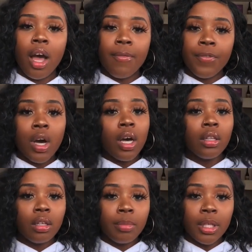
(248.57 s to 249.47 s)
fall a
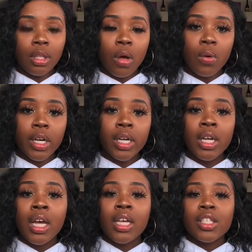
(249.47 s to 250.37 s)
little bit lower.
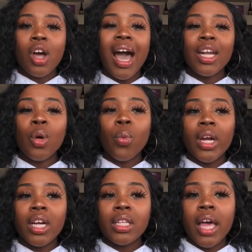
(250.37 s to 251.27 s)
So I don't
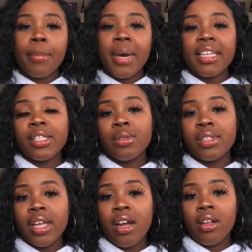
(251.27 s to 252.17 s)
wear like bodysuits
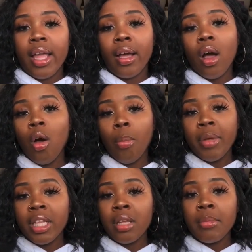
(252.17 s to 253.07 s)
that are like
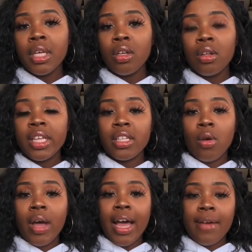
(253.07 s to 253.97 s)
open in the middle that
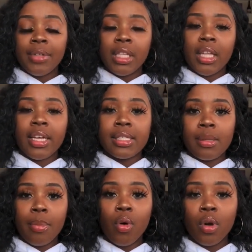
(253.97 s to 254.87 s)
don't have any like
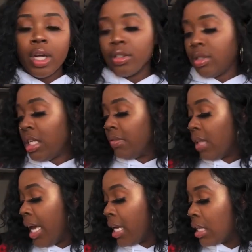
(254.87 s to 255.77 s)
support underneath.
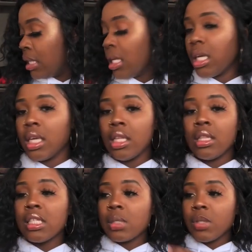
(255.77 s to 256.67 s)
Like
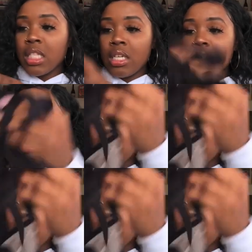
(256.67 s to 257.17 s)
this one here,